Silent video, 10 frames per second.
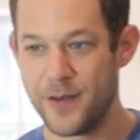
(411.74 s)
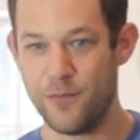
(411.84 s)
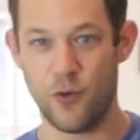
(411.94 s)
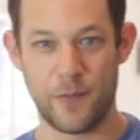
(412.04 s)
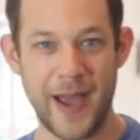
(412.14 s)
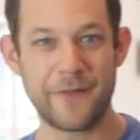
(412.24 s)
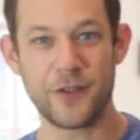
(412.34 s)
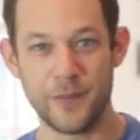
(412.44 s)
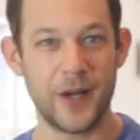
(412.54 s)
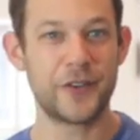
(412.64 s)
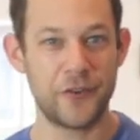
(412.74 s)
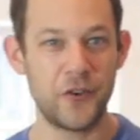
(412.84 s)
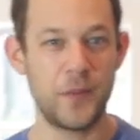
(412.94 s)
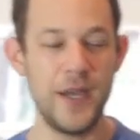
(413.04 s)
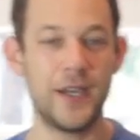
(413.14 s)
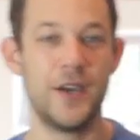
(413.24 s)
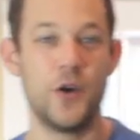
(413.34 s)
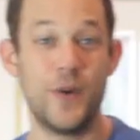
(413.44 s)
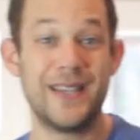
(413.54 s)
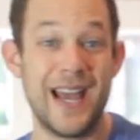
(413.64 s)
more bang for the buck, so to speak,
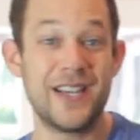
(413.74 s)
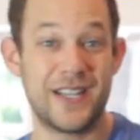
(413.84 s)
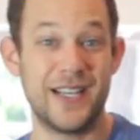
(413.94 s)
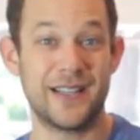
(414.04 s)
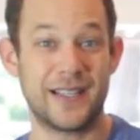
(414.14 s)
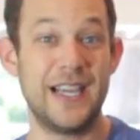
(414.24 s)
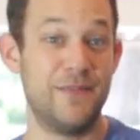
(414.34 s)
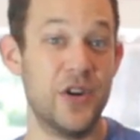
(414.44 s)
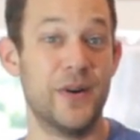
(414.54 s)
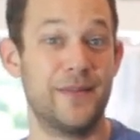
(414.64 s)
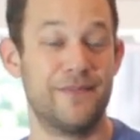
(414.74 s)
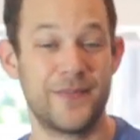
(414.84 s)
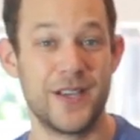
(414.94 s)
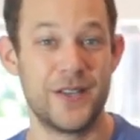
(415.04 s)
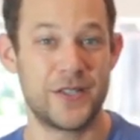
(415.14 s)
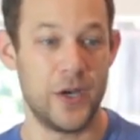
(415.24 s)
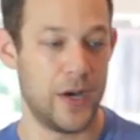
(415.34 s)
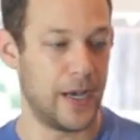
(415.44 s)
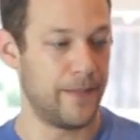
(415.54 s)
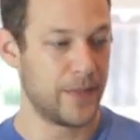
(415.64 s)
we tend to keep doing.
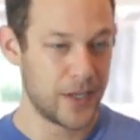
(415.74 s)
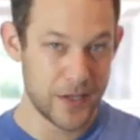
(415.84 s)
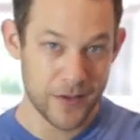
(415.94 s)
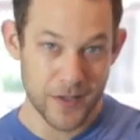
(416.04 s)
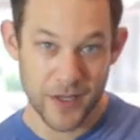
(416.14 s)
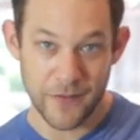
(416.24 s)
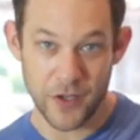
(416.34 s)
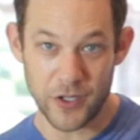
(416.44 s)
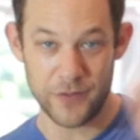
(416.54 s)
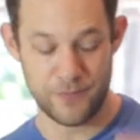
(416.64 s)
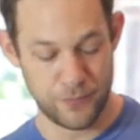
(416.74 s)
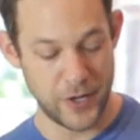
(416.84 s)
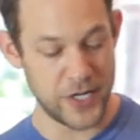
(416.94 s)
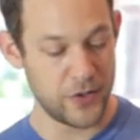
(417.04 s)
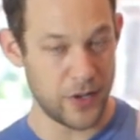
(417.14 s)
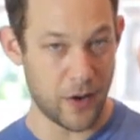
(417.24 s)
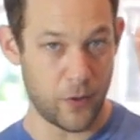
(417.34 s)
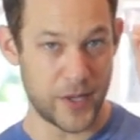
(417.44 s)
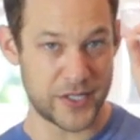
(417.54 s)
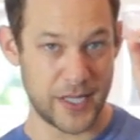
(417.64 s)
So if you could redo a whole
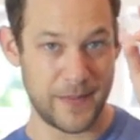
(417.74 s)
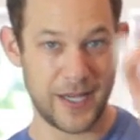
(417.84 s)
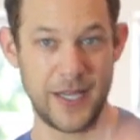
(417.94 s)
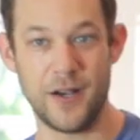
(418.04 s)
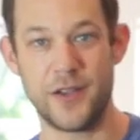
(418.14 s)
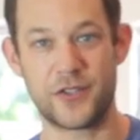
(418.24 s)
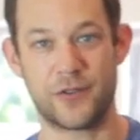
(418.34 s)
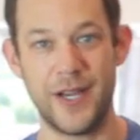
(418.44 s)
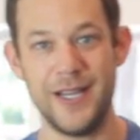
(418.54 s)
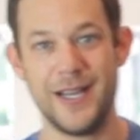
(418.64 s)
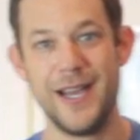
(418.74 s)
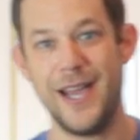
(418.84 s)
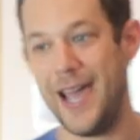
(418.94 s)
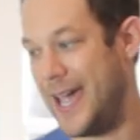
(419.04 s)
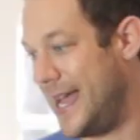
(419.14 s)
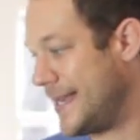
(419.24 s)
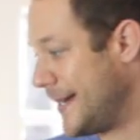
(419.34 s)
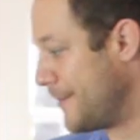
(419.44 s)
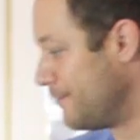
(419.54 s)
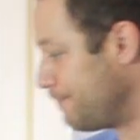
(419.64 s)
bunch of them in here, that's great.
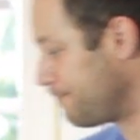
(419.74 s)
And